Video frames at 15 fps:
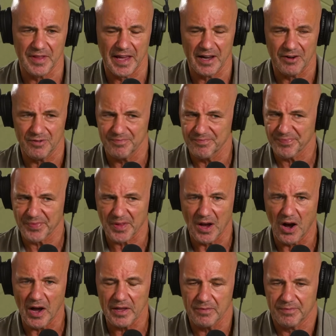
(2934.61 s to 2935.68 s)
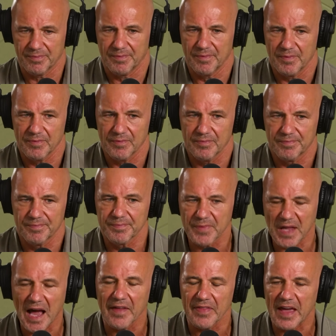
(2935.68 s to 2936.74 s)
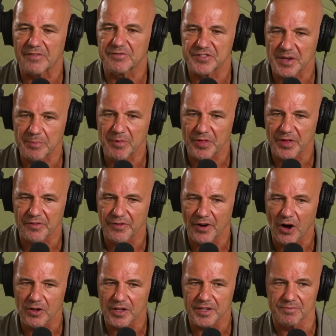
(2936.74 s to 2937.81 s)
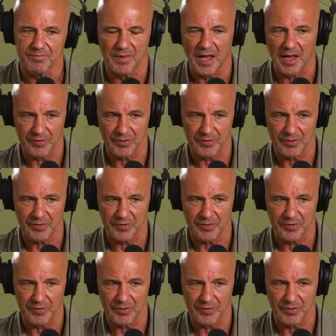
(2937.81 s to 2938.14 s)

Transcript: Now, I can't have sympathy for Holly